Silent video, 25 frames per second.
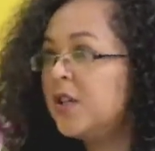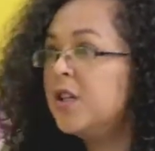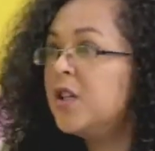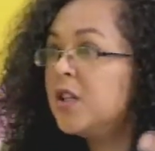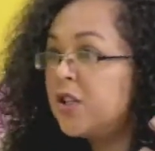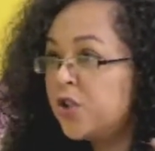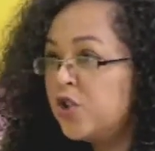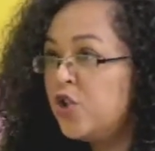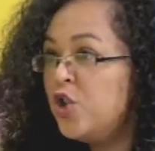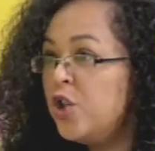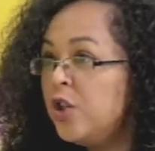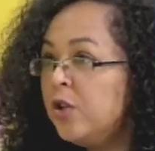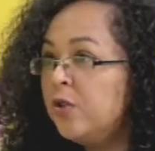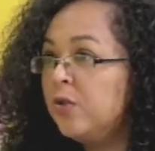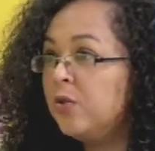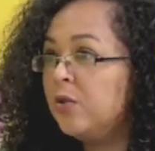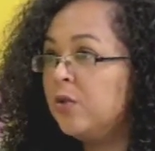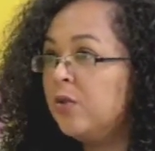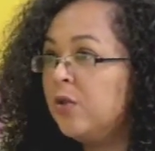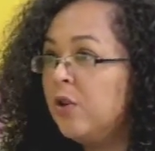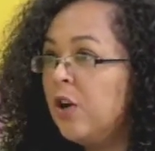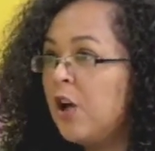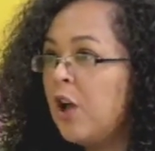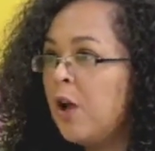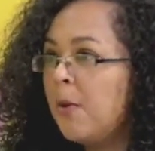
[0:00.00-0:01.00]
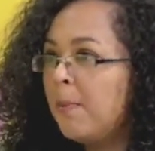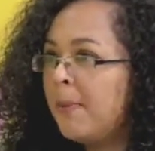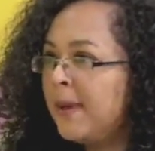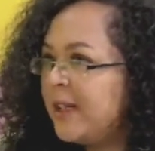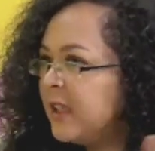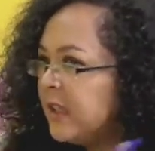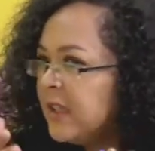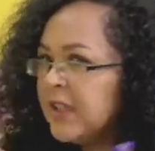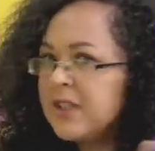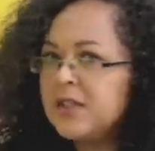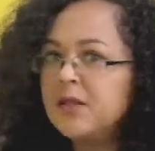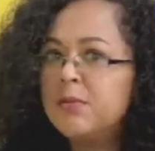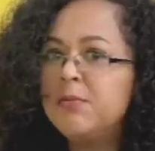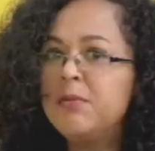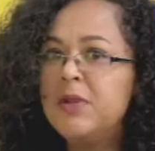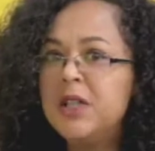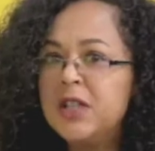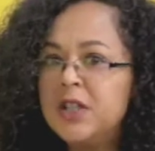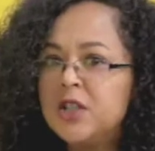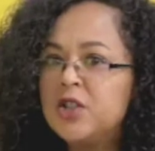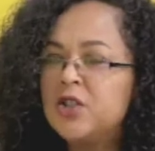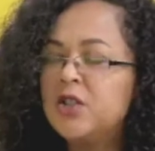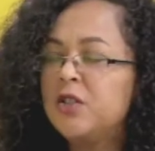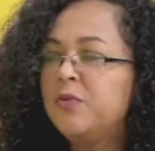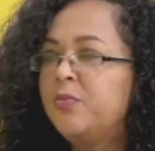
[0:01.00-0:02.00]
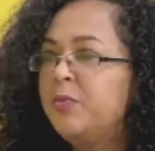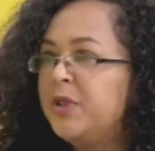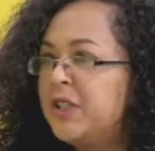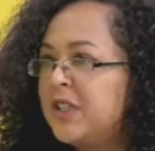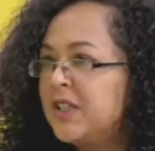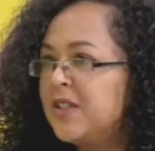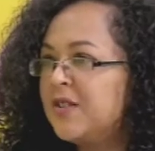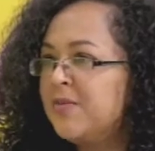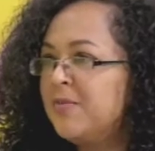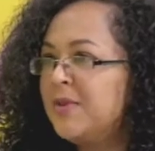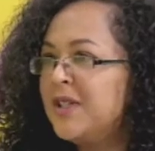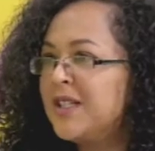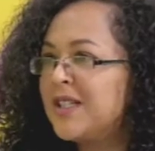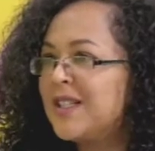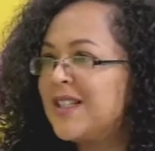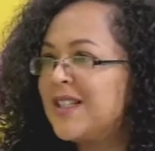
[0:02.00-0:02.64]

it's new. But it doesn't mean it should be dismissed.